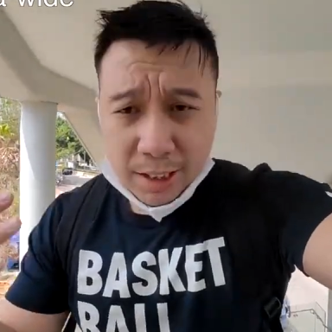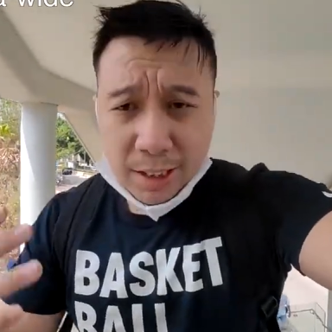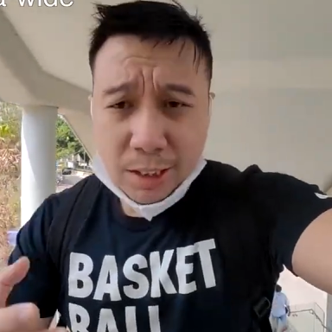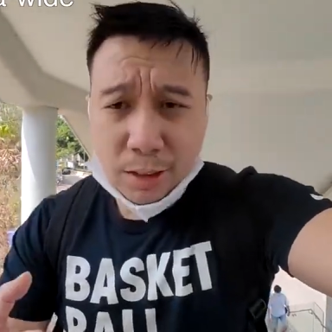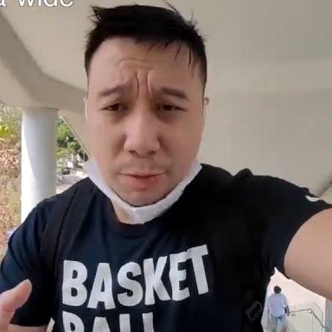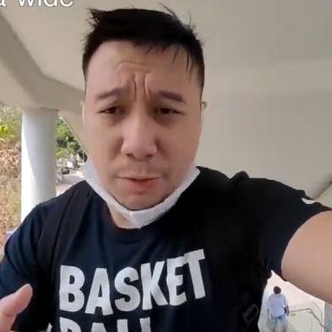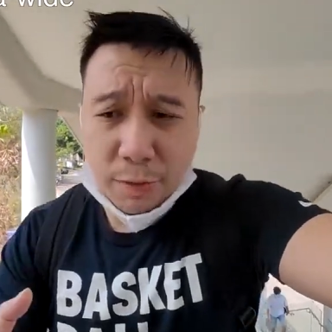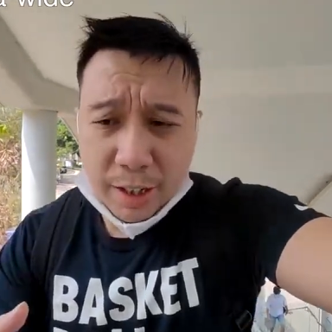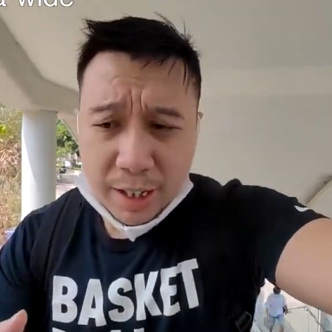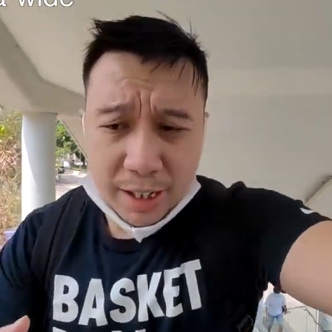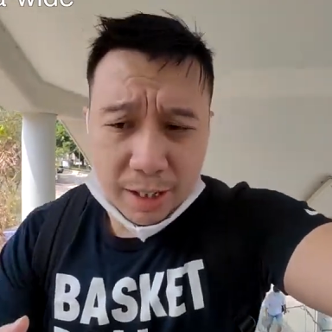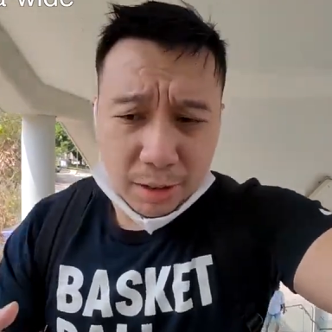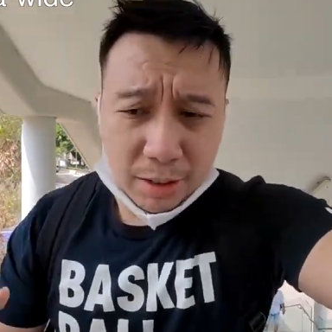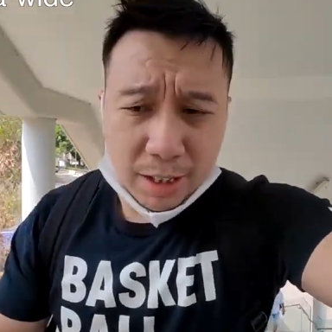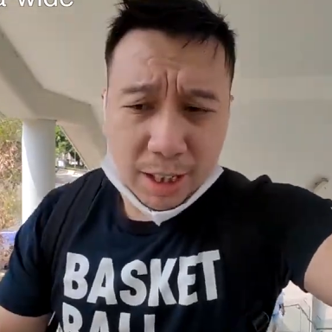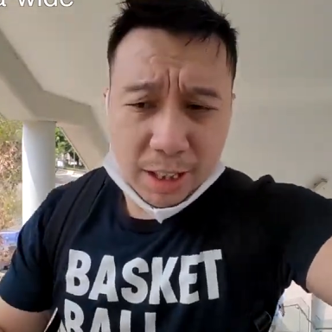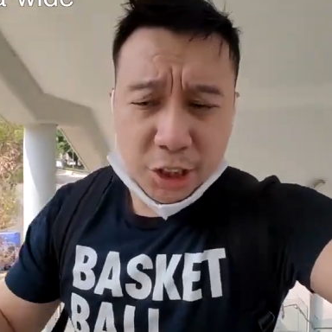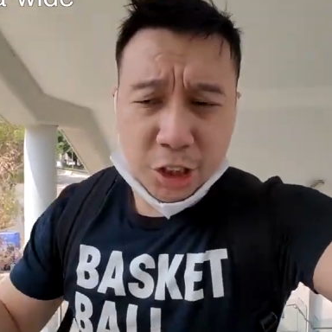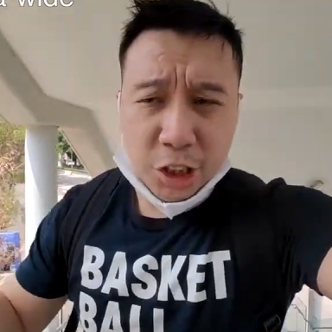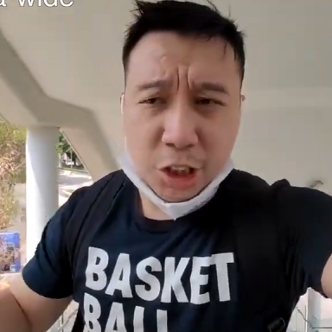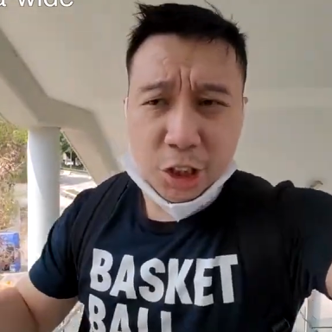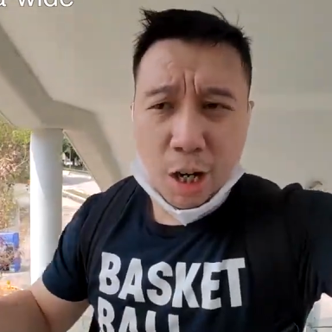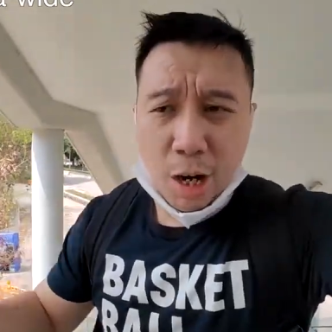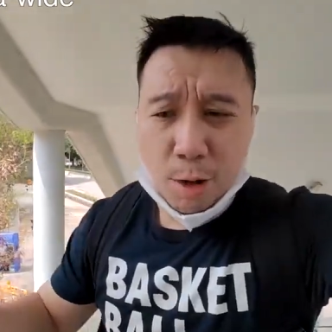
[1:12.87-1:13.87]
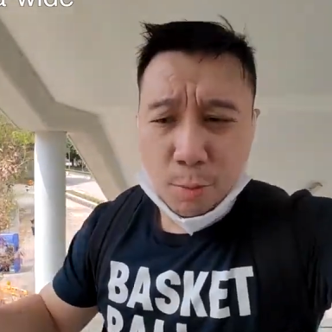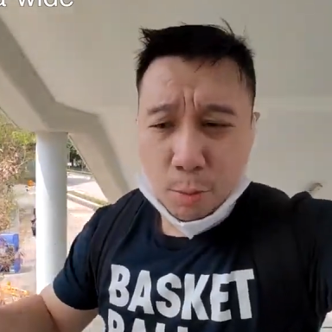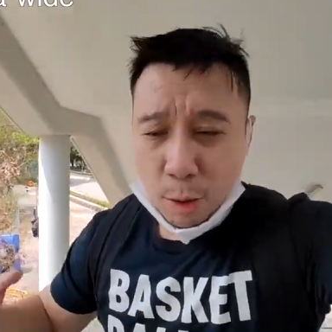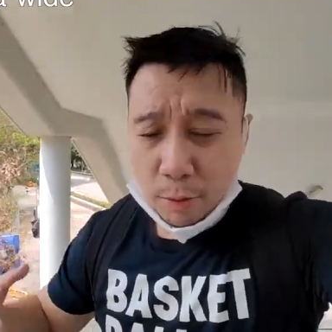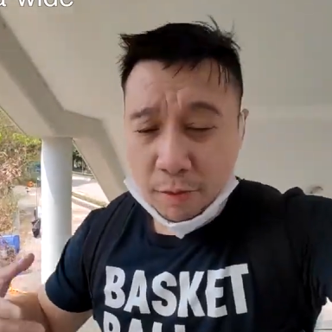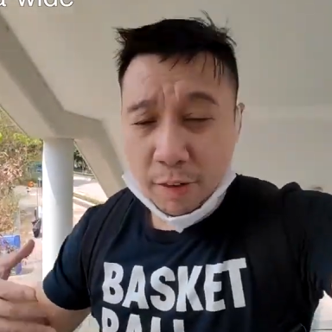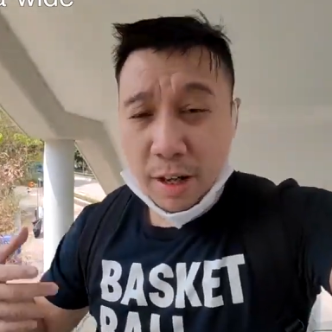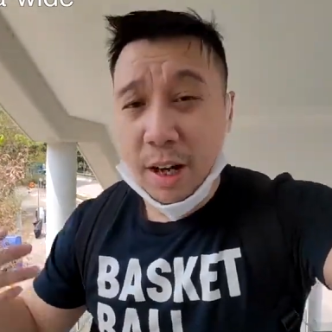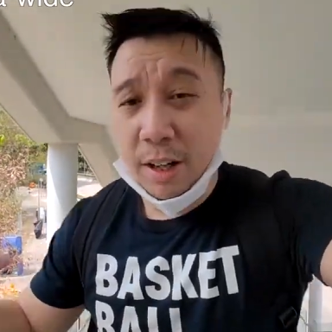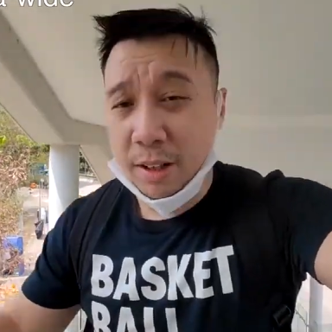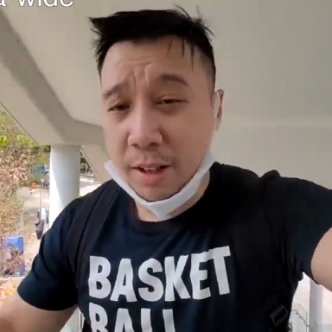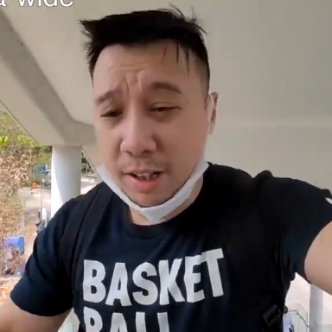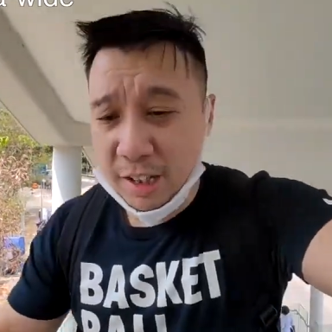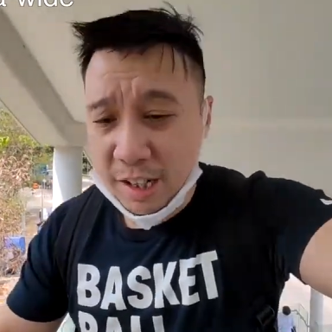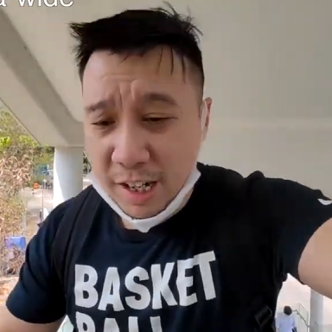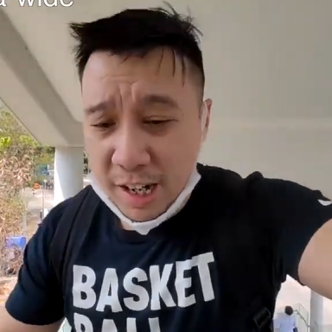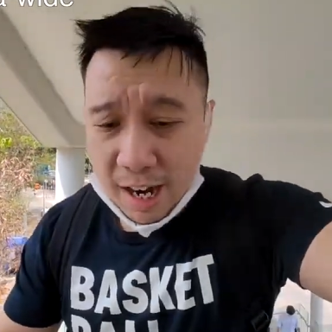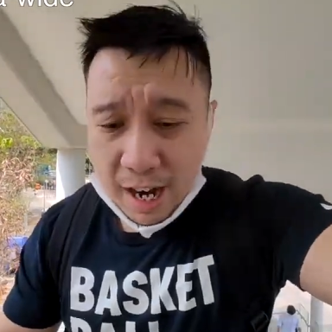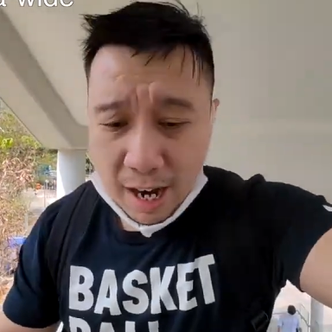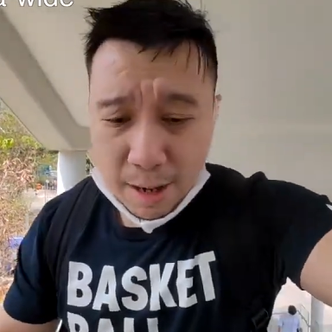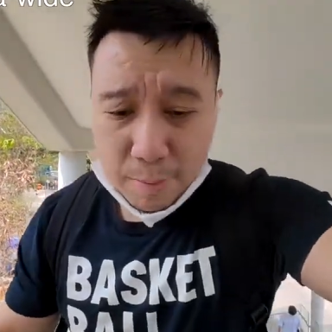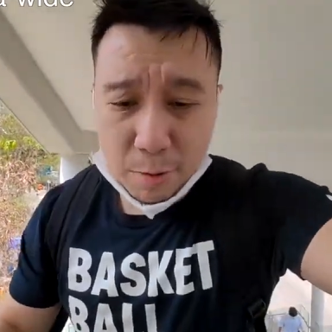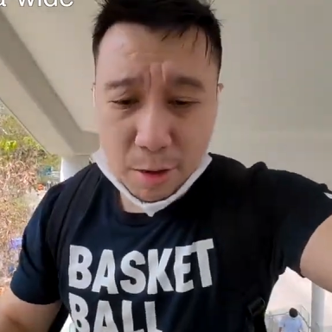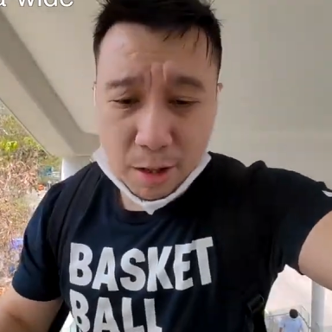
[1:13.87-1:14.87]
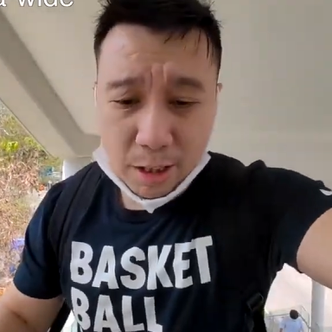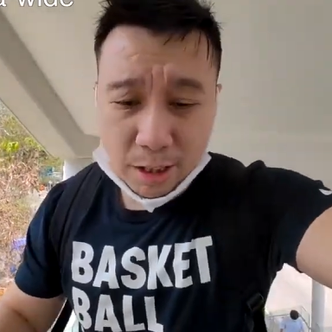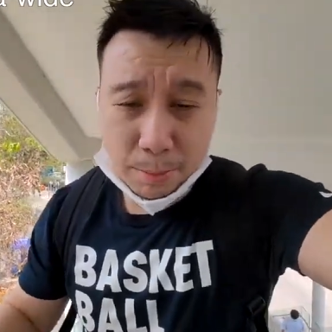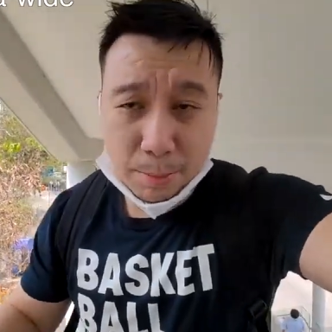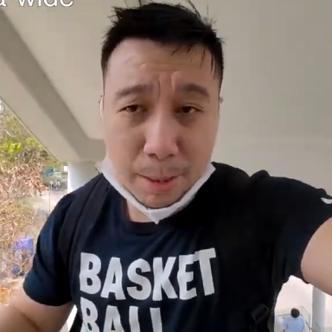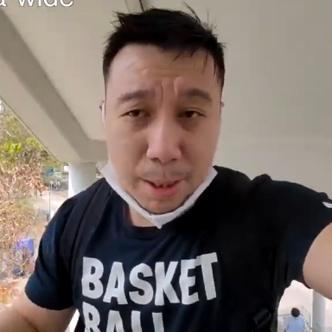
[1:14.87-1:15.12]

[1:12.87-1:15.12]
this video that's shot with other cameras,